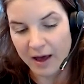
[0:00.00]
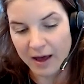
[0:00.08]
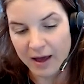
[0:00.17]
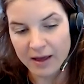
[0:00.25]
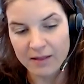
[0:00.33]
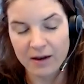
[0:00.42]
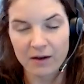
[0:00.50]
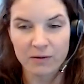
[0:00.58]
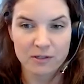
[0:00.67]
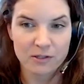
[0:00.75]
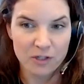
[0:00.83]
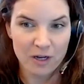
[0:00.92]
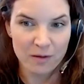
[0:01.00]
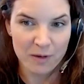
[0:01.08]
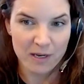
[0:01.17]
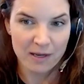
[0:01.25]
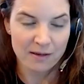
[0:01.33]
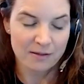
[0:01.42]
UK, and then I went to
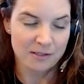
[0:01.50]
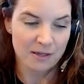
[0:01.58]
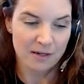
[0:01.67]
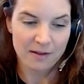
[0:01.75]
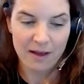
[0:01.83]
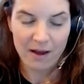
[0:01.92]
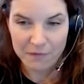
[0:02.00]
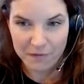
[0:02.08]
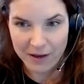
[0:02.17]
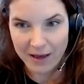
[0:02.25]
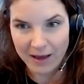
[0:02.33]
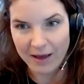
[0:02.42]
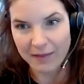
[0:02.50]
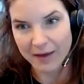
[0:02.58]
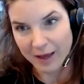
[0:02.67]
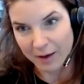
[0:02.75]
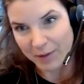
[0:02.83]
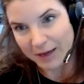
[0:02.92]
Germany and studied there for a year, and
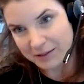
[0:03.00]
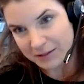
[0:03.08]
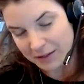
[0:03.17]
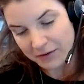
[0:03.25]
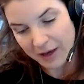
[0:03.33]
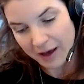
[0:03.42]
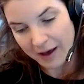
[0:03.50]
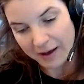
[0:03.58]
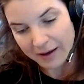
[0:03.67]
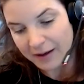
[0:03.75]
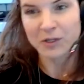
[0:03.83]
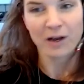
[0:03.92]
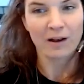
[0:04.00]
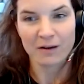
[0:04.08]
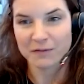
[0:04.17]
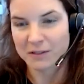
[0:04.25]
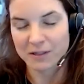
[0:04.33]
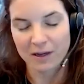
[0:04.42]
then came back to the UK, which I
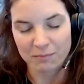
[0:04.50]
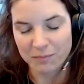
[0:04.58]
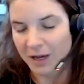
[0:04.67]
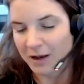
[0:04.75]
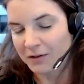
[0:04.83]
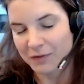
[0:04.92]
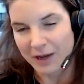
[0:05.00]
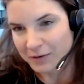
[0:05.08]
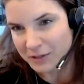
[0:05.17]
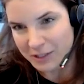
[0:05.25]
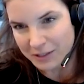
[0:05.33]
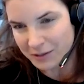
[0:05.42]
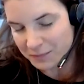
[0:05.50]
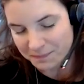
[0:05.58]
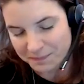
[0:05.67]
loved because I love languages.